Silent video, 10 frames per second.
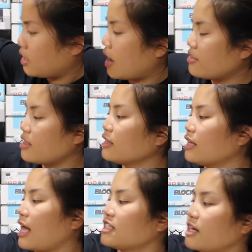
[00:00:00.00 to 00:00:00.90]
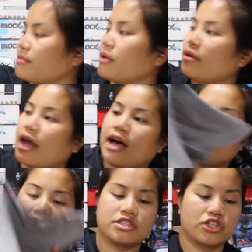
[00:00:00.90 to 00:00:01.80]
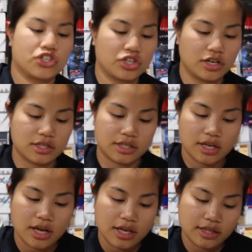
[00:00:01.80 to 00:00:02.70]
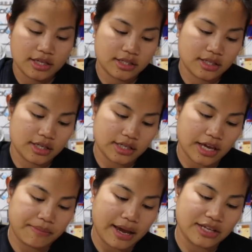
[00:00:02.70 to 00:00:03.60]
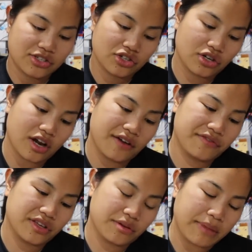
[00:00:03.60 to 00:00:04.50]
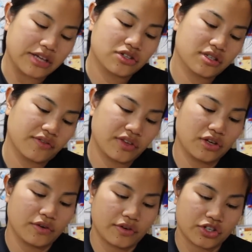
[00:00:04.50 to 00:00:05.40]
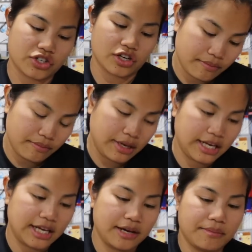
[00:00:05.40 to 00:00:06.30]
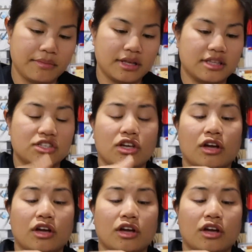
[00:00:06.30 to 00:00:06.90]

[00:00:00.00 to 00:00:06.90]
And then the last item that we have is the shirt. This is a Masters of the Universe shirt. Medium. It's